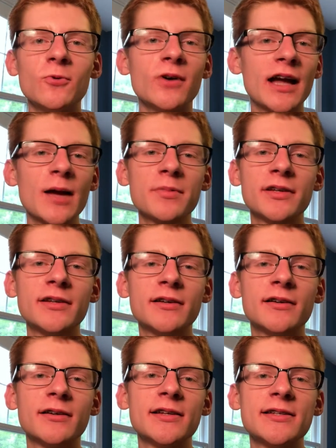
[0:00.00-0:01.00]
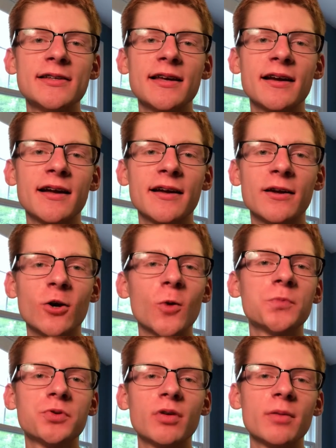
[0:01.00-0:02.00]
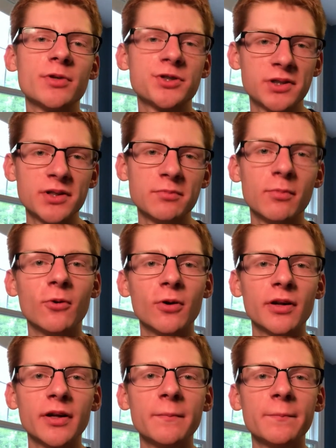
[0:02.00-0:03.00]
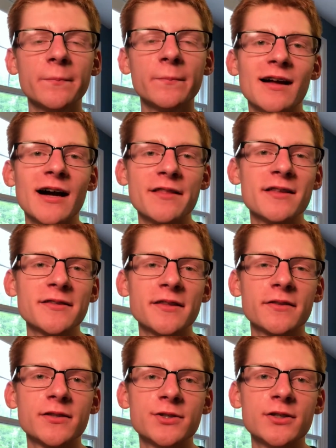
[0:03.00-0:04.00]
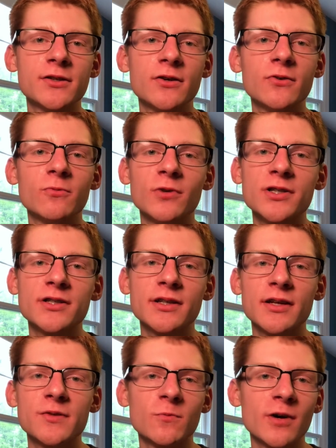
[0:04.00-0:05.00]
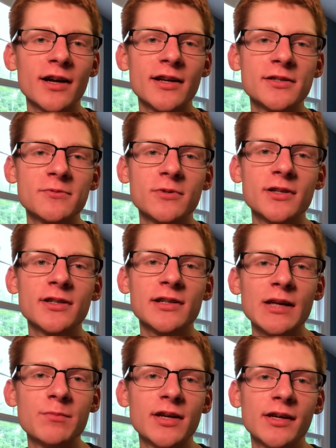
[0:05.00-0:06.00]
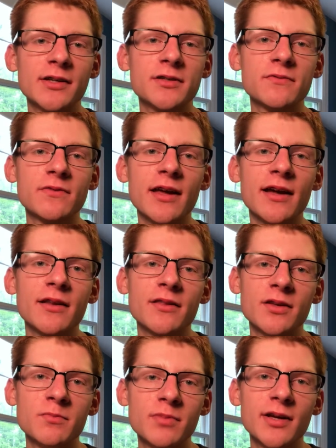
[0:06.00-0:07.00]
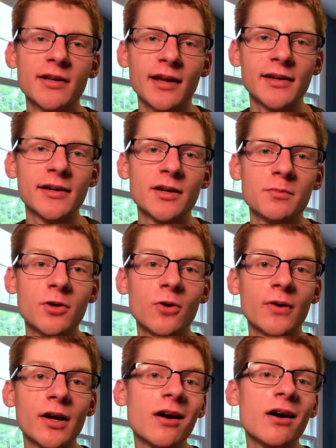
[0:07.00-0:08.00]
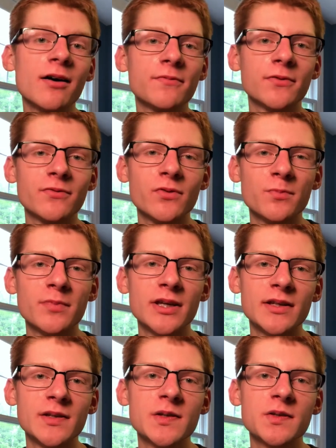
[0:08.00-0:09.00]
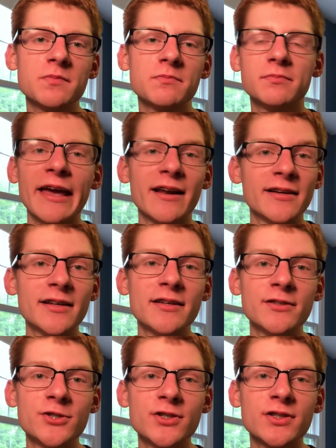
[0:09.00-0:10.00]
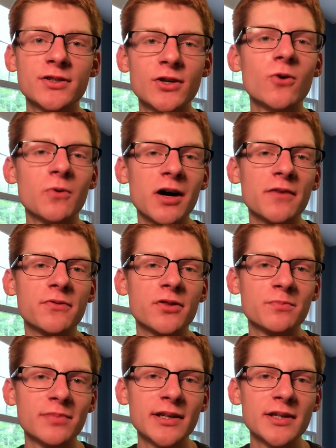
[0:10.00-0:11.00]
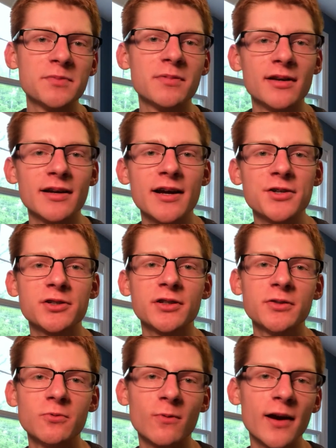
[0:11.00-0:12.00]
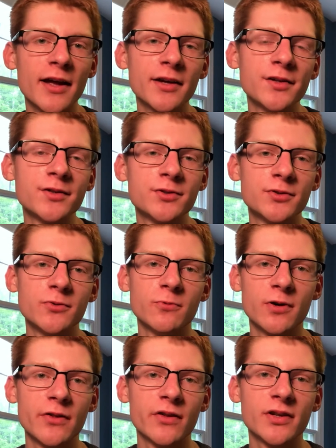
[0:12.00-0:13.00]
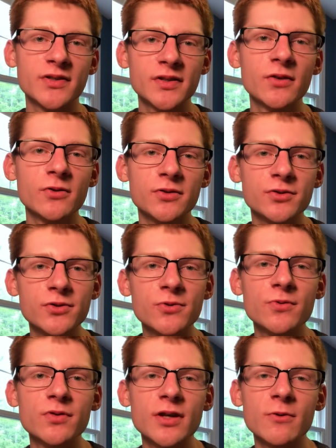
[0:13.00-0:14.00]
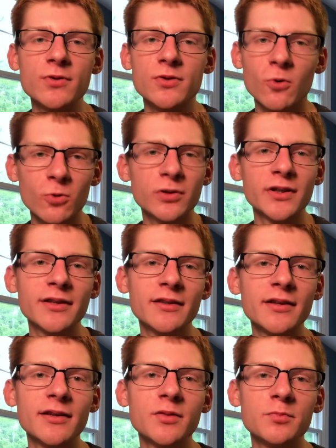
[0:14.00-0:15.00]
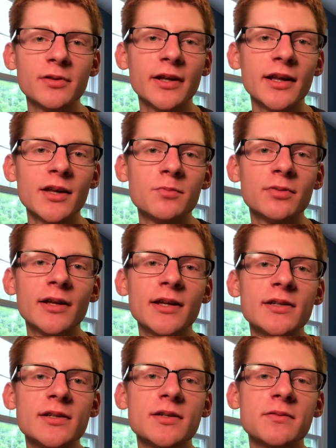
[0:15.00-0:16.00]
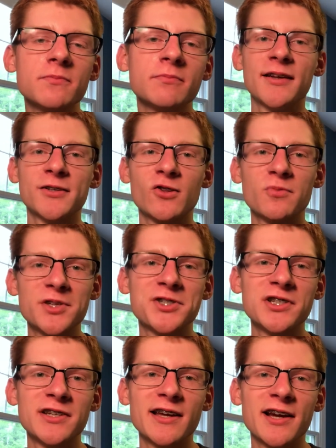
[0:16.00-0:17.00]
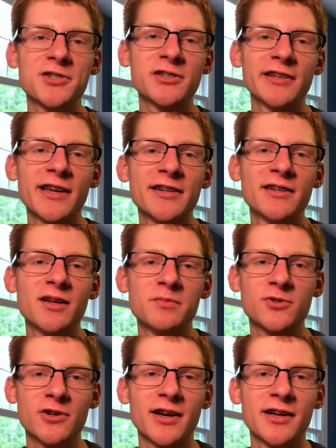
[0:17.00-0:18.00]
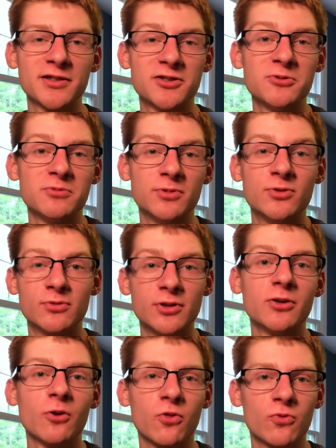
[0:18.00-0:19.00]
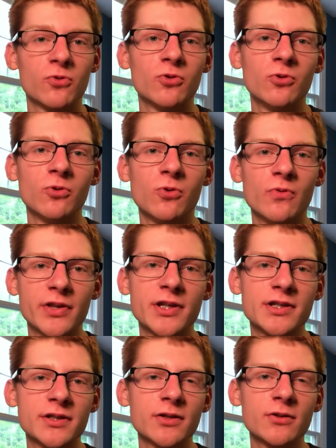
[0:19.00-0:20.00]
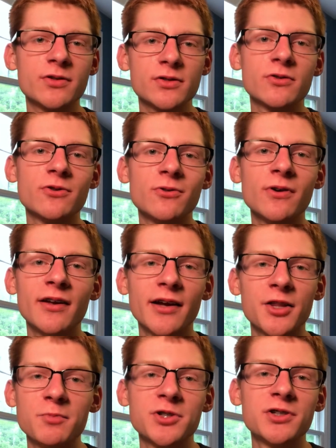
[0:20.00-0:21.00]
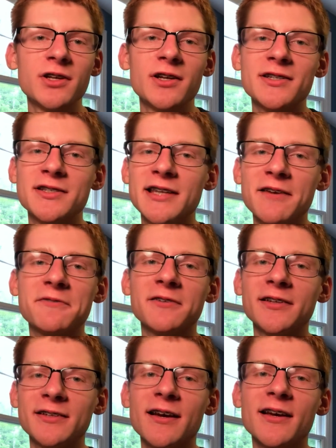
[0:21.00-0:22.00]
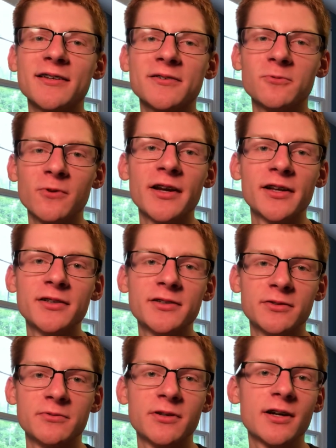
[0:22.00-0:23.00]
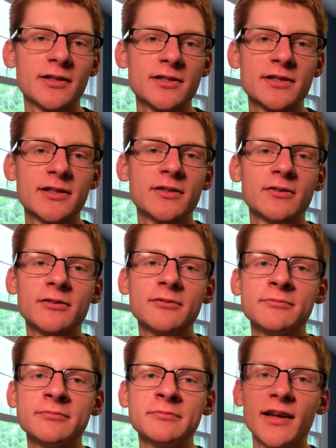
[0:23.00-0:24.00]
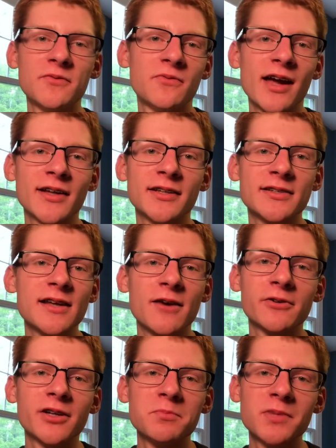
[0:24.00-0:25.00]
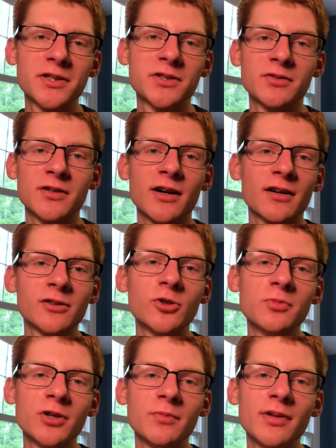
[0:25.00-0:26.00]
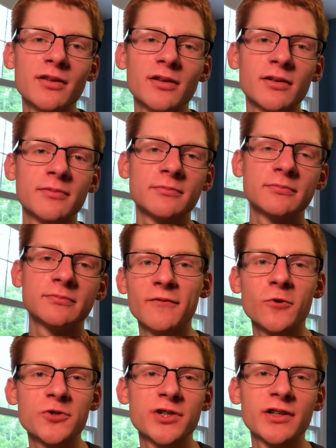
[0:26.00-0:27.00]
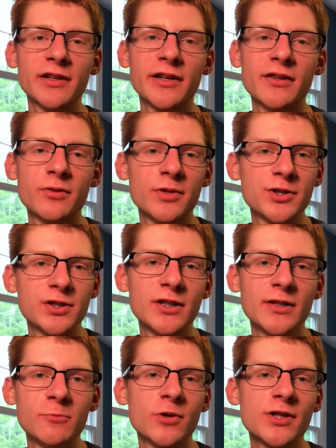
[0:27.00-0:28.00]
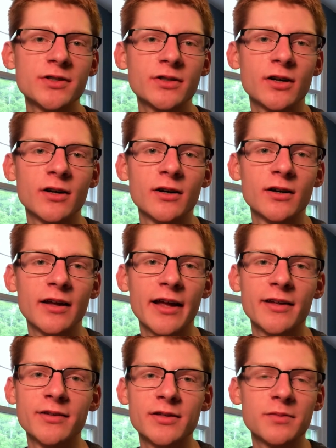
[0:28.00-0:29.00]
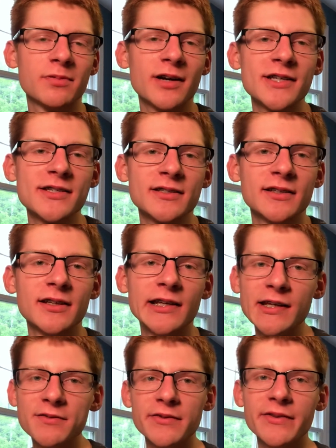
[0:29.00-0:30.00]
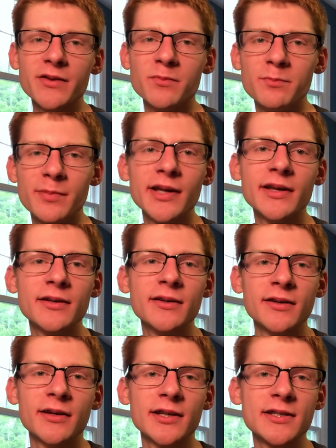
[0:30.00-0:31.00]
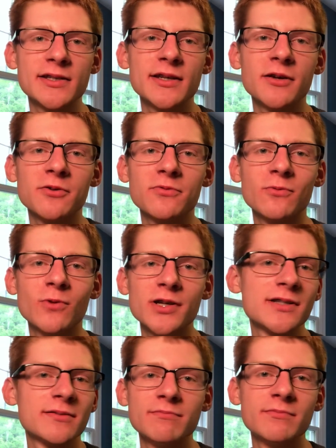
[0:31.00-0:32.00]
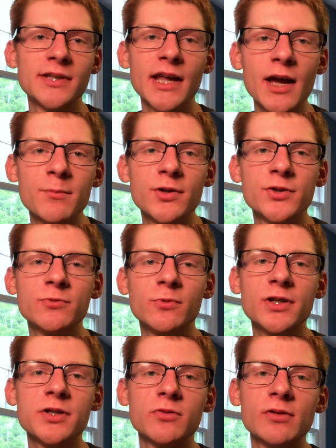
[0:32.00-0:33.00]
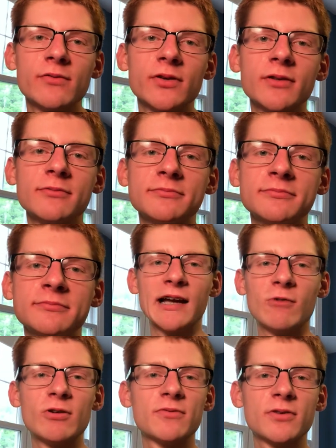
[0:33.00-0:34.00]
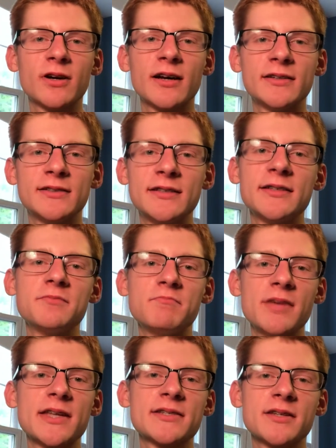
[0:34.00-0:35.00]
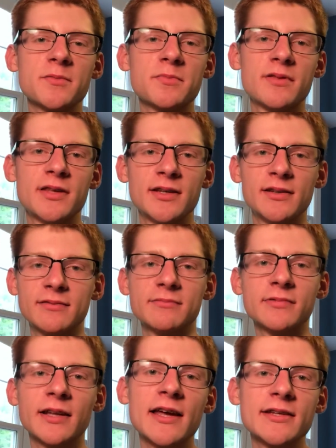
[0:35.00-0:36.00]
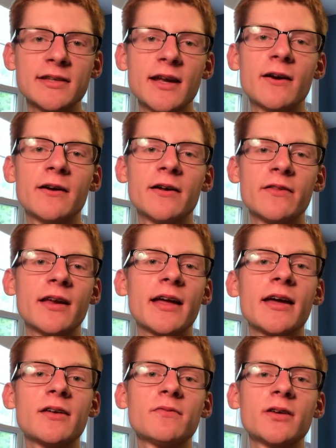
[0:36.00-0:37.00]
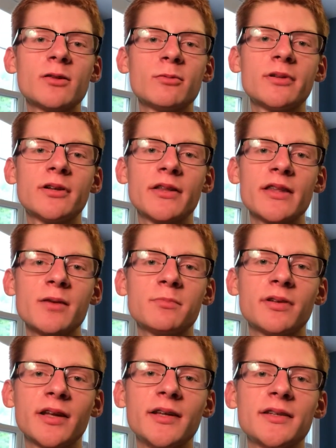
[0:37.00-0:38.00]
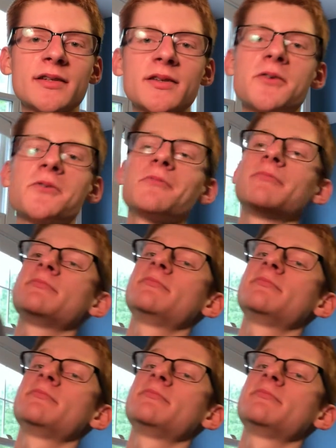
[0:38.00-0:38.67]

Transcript: What happened here is that I homed my machine poorly. I thought that the G-code wasn't as wide as it was, and because of that, the bit ended up going off of the piece. And it didn't just go off of the piece, but it actually ran into one of the steel screws that was holding the plate in place. So the machine actually ended up trying to drill through this steel screw, and the machine is definitely not rated to cut steel. In fact, it's not really meant to cut aluminum either. Fortunately, the machine wasn't hurt, and surprisingly, even the bit itself wasn't damaged whatsoever. However, I did mess up the last area that I had available on that plate, so